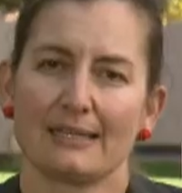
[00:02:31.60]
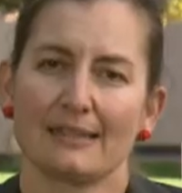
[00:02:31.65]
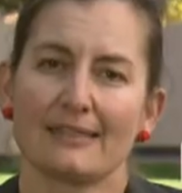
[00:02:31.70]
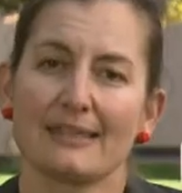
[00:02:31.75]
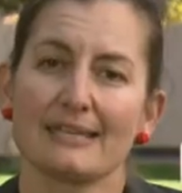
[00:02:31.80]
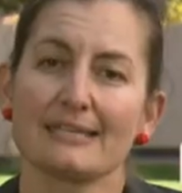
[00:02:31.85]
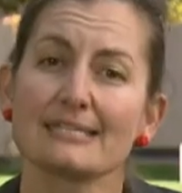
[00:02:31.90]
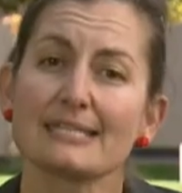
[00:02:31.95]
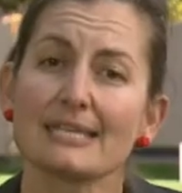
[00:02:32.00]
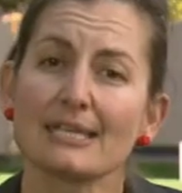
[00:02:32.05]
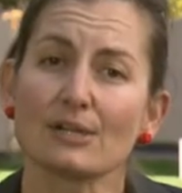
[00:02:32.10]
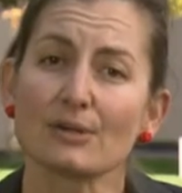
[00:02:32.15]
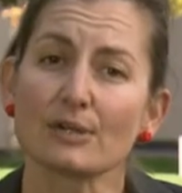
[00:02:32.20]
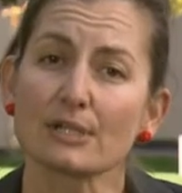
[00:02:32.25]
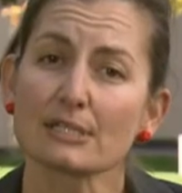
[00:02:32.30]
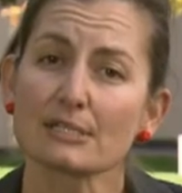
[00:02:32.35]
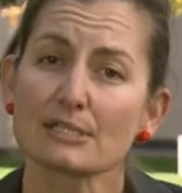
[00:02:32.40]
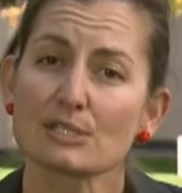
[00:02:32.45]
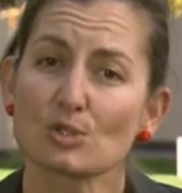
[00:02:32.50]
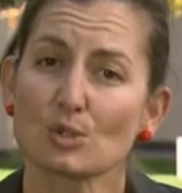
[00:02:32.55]
These
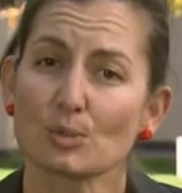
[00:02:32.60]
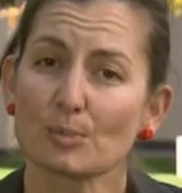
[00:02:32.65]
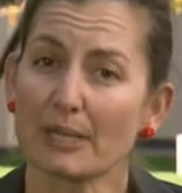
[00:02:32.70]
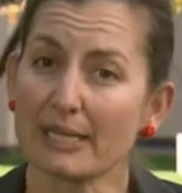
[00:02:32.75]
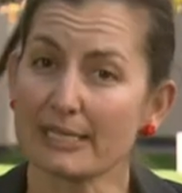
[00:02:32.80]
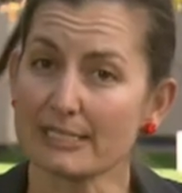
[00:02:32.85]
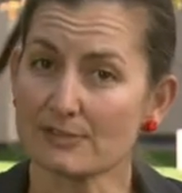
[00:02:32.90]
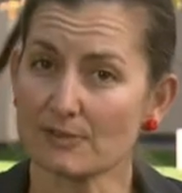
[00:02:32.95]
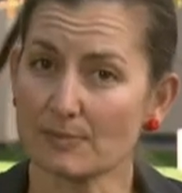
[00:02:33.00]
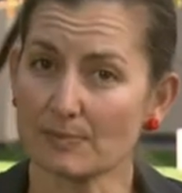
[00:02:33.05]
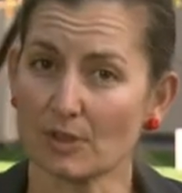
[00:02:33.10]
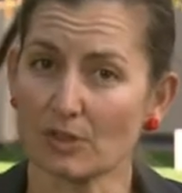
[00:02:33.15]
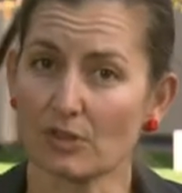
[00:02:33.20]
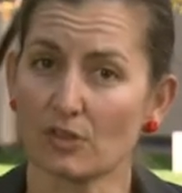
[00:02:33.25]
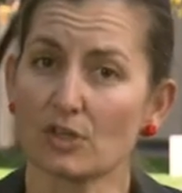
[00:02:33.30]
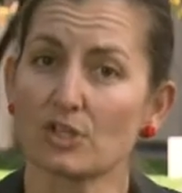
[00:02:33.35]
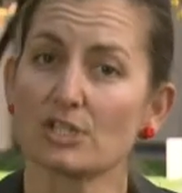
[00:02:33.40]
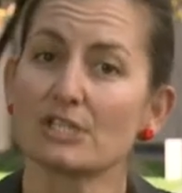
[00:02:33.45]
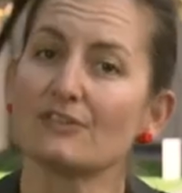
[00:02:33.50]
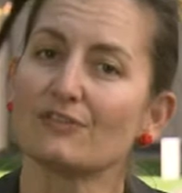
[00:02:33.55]
hearings took place from the
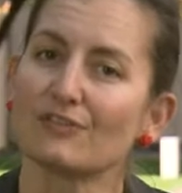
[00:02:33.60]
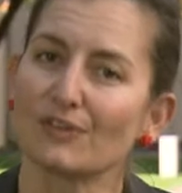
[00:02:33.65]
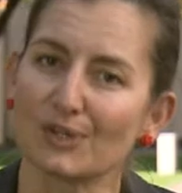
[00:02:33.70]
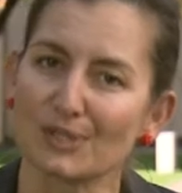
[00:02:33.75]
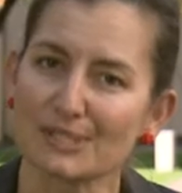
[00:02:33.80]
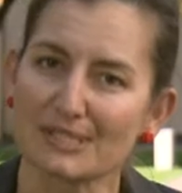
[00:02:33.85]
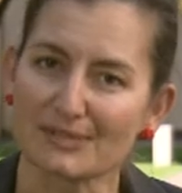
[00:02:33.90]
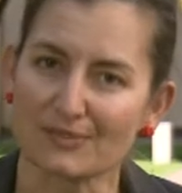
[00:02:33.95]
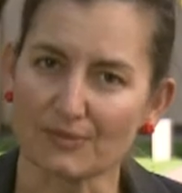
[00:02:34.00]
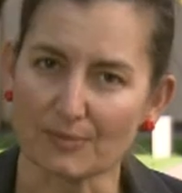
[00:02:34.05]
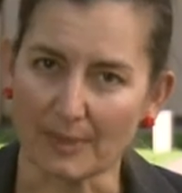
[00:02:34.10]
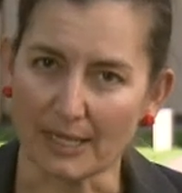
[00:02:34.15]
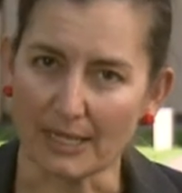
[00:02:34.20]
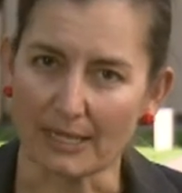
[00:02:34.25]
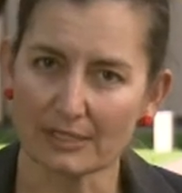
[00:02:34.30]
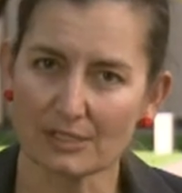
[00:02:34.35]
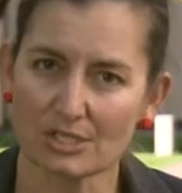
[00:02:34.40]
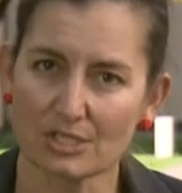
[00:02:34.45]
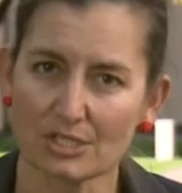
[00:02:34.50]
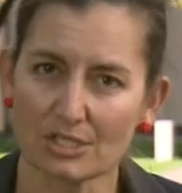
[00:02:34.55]
31st of
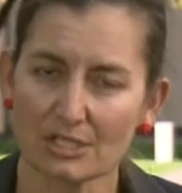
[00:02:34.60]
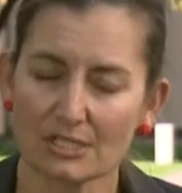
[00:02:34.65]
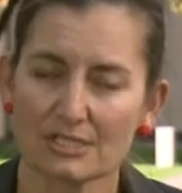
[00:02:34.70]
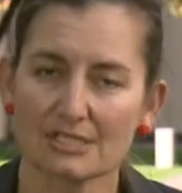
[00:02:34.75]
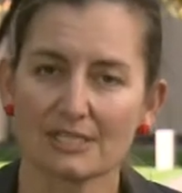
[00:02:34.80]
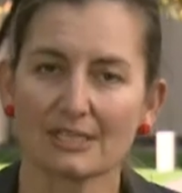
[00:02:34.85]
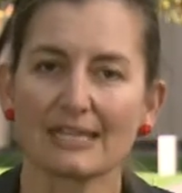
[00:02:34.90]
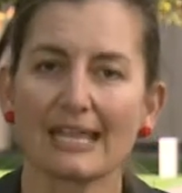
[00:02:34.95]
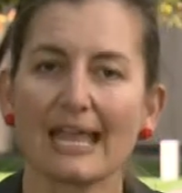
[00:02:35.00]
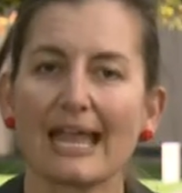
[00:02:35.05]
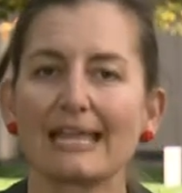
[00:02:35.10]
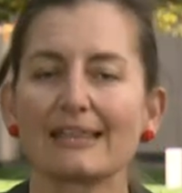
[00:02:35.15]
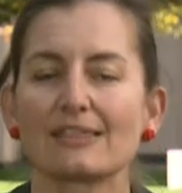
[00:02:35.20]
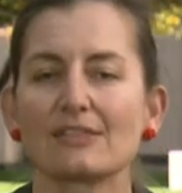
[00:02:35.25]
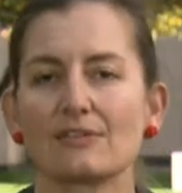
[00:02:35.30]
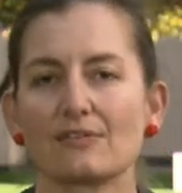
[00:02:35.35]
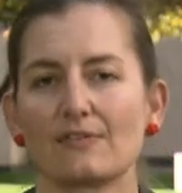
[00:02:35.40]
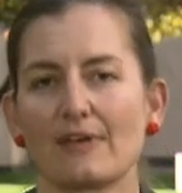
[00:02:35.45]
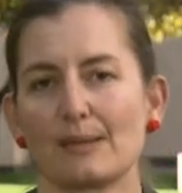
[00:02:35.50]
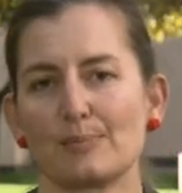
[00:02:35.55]
March to the
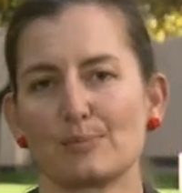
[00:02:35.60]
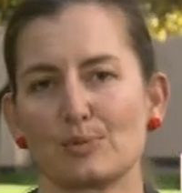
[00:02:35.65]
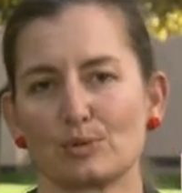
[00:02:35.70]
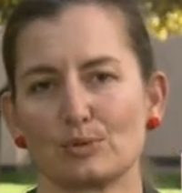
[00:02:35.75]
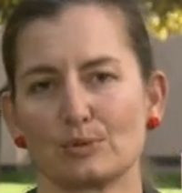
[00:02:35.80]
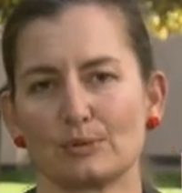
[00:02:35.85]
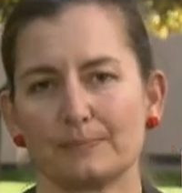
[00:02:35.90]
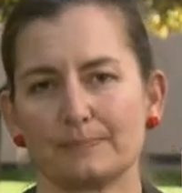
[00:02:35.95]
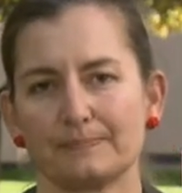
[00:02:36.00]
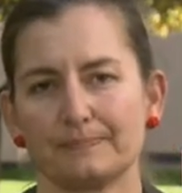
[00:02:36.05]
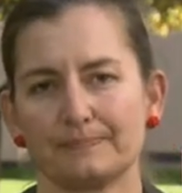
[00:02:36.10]
8th of April.